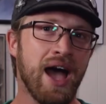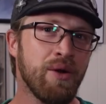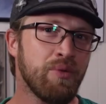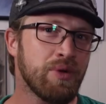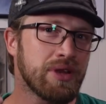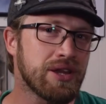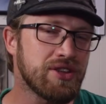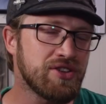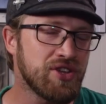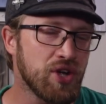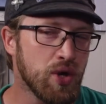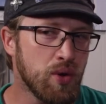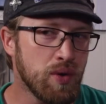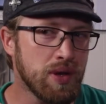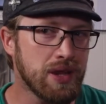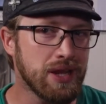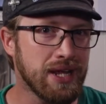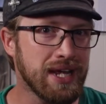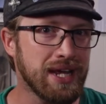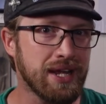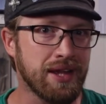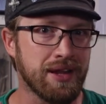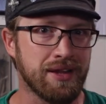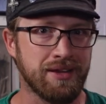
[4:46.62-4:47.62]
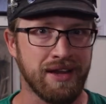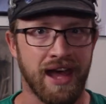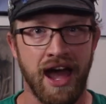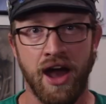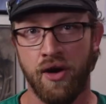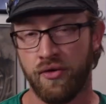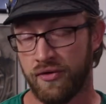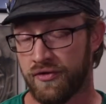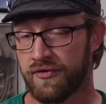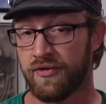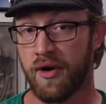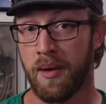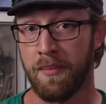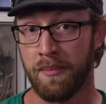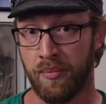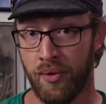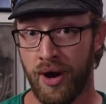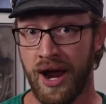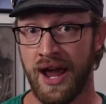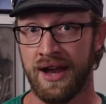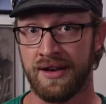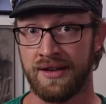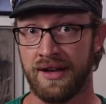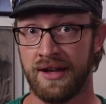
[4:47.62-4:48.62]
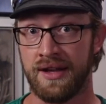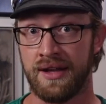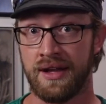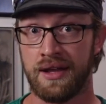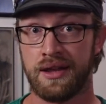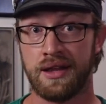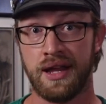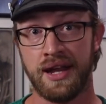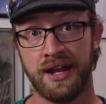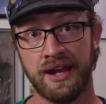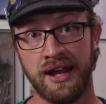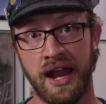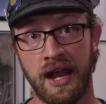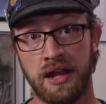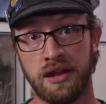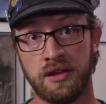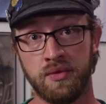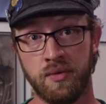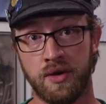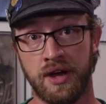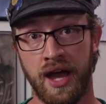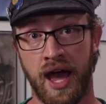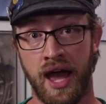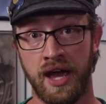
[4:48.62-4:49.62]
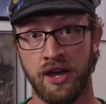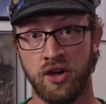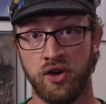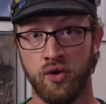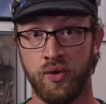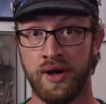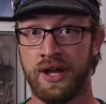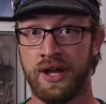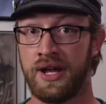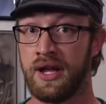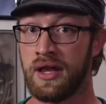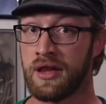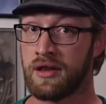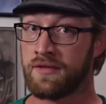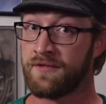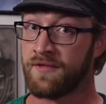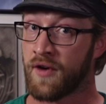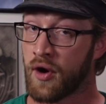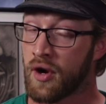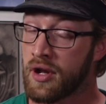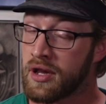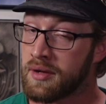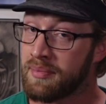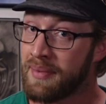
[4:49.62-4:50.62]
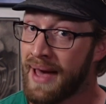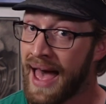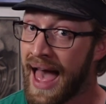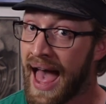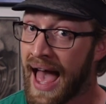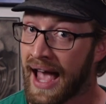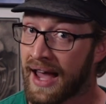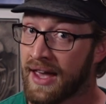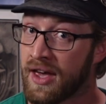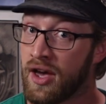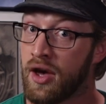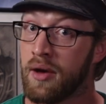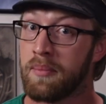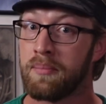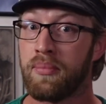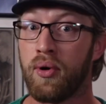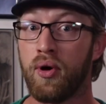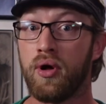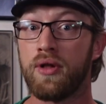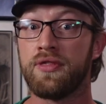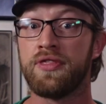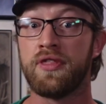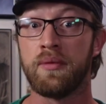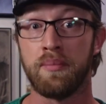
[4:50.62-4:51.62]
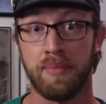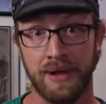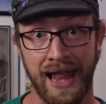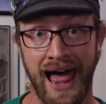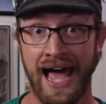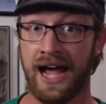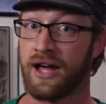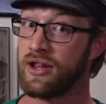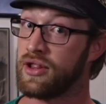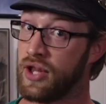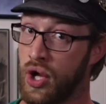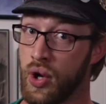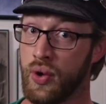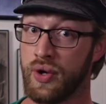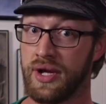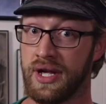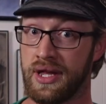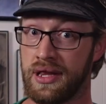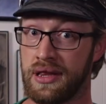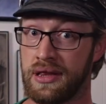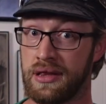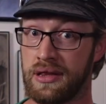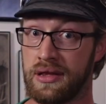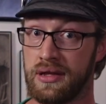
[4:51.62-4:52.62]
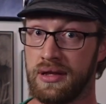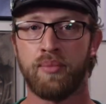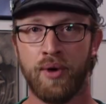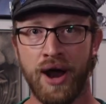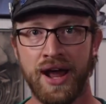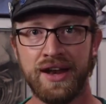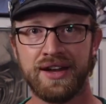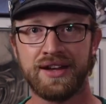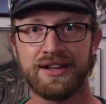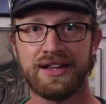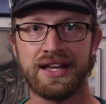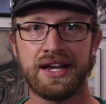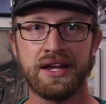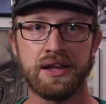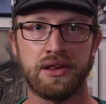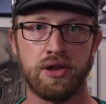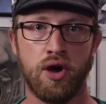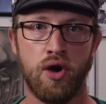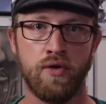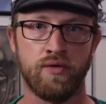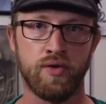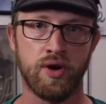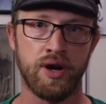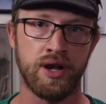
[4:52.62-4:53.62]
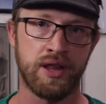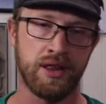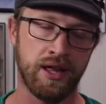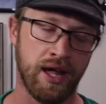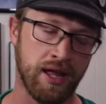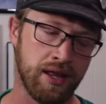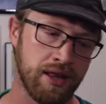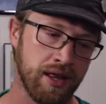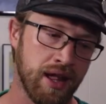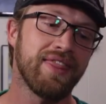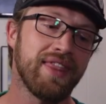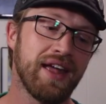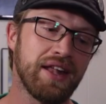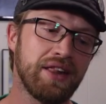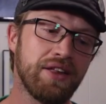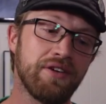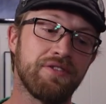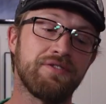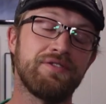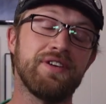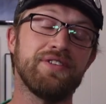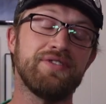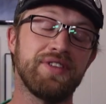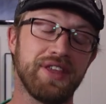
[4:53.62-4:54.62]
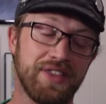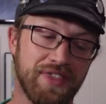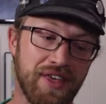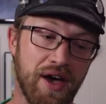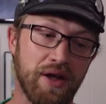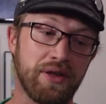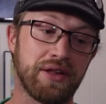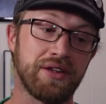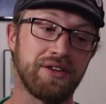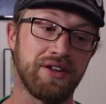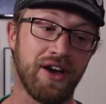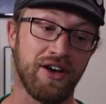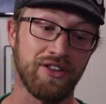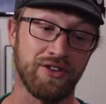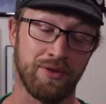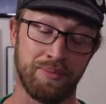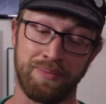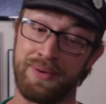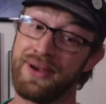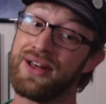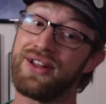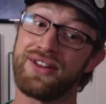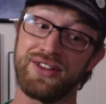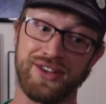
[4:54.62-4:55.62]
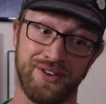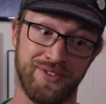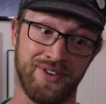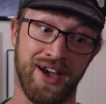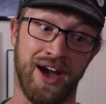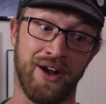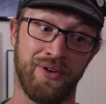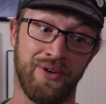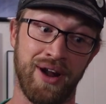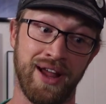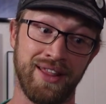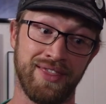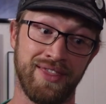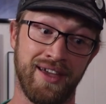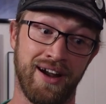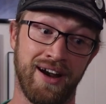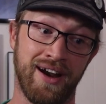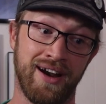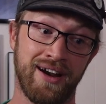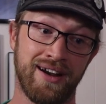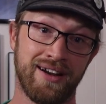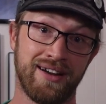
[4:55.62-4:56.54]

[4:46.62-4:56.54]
I was two seats down from Brandon, sitting next to a guy who, in his first pack, pulled the Black Lotus. Brandon leans over and says, "That's a $50,000 bill you've got right there."